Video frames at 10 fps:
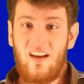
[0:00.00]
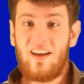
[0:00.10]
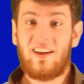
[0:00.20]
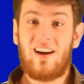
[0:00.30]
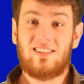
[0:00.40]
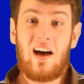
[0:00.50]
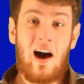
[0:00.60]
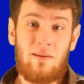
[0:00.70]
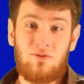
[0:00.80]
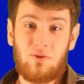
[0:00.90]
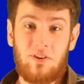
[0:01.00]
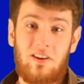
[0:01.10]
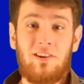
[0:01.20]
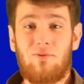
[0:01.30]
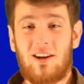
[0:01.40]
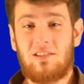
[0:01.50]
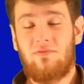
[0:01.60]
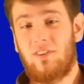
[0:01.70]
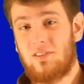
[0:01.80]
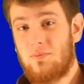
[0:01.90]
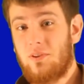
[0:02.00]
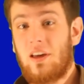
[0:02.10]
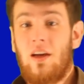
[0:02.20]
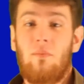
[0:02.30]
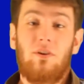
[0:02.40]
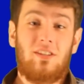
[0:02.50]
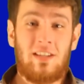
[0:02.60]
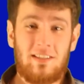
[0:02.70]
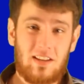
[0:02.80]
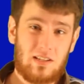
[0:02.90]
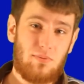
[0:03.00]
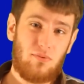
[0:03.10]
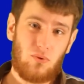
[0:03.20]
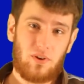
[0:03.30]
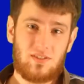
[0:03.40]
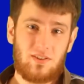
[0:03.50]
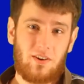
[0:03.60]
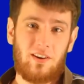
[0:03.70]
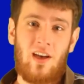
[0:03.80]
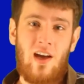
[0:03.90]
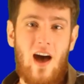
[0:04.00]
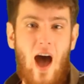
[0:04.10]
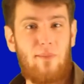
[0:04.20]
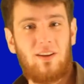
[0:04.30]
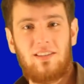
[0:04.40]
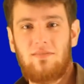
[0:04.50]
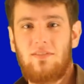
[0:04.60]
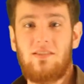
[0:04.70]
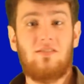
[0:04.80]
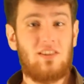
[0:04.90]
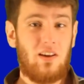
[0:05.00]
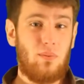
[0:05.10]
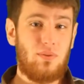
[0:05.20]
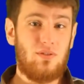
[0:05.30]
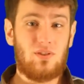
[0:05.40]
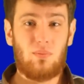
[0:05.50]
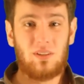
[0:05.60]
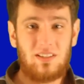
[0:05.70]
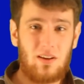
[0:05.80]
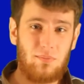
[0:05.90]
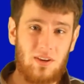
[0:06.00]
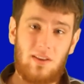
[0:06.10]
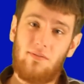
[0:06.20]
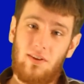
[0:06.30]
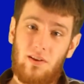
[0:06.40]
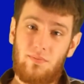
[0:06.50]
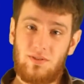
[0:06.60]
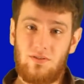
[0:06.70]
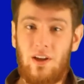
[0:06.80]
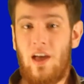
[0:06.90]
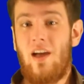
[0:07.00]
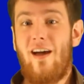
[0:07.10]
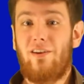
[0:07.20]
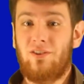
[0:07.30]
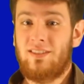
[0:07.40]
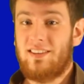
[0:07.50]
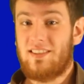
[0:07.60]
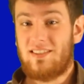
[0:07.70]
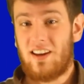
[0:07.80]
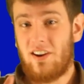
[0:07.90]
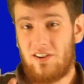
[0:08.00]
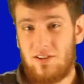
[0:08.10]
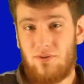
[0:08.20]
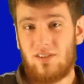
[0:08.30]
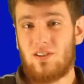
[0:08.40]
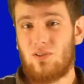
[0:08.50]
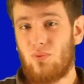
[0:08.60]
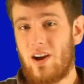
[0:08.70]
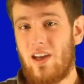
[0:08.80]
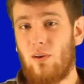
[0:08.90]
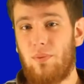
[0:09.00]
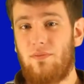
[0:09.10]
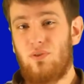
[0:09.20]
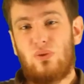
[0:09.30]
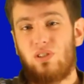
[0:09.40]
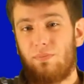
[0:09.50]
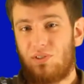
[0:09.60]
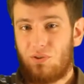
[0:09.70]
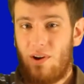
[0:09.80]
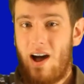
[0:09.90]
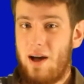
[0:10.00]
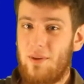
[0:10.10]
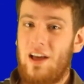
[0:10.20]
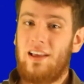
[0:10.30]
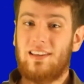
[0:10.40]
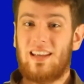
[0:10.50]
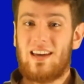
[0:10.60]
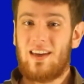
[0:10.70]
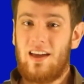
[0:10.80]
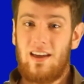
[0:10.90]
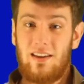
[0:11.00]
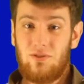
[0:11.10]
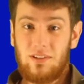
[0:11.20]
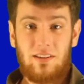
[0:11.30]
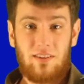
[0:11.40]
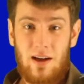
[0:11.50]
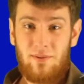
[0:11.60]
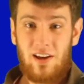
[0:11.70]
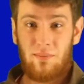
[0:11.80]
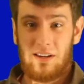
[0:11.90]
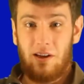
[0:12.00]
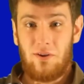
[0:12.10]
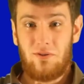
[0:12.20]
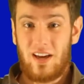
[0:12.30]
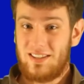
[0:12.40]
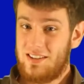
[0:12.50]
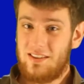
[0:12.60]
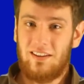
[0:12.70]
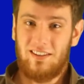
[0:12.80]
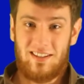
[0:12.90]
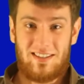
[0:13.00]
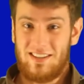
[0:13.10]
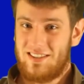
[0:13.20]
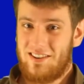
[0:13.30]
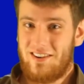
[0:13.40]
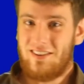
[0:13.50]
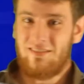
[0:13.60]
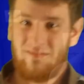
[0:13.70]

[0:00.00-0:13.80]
Hey guys, I'm Jordan and you're watching Fixbook, but 10 seconds before we get started, I made this video to help you, so please help me if it helps you. It only takes a second or two. It's a great help if you subscribe, like, and or leave a comment down below. That's it. Let's get started.